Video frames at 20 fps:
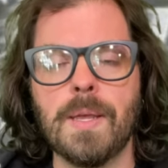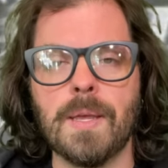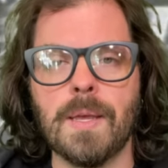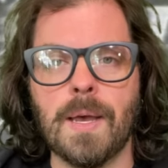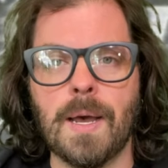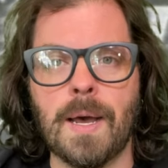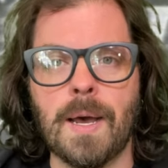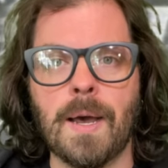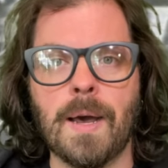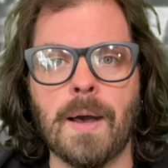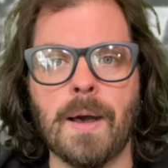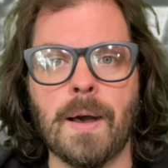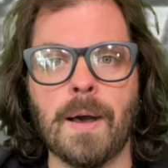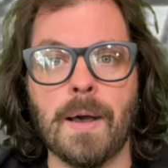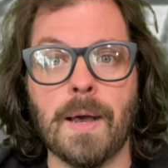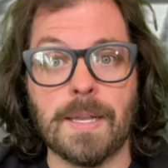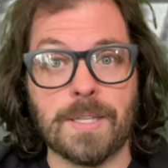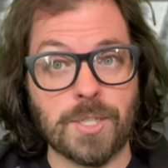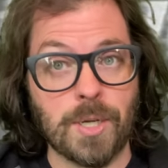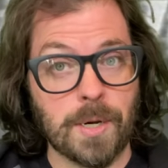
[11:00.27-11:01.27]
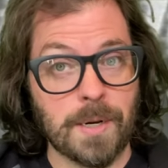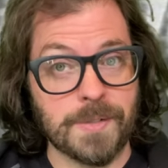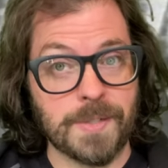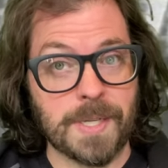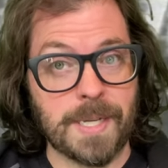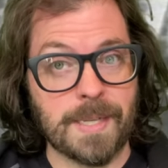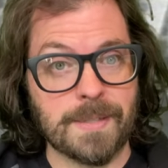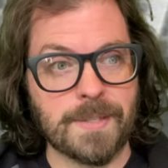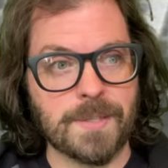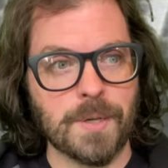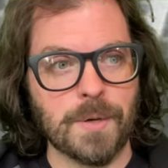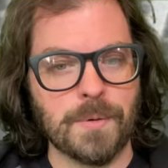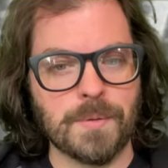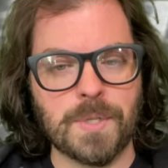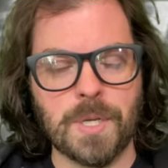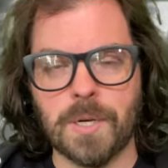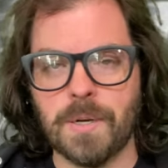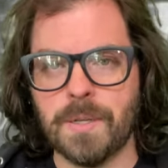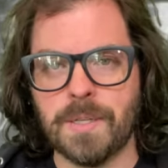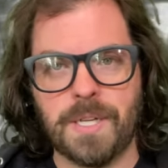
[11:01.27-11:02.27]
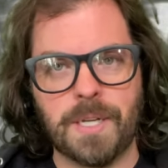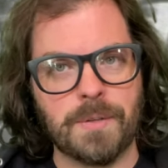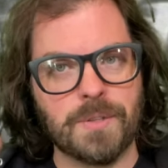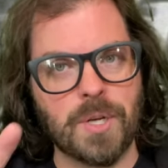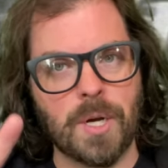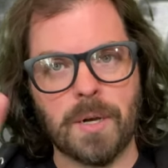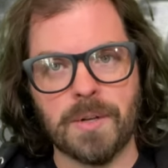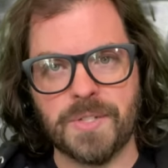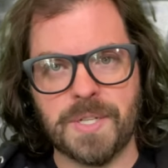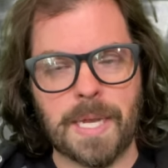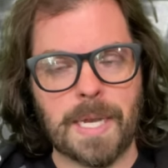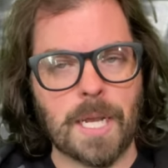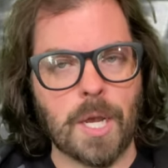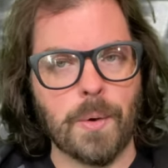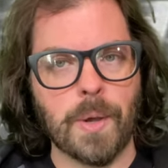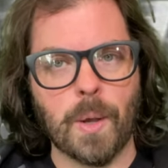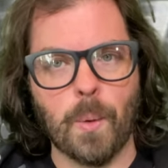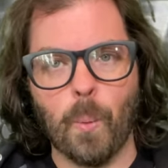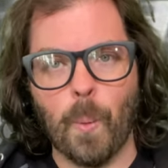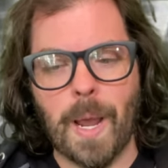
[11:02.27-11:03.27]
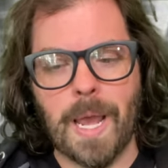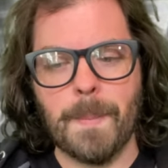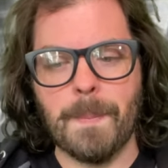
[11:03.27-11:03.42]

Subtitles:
a Tarzan. So Tarzan going way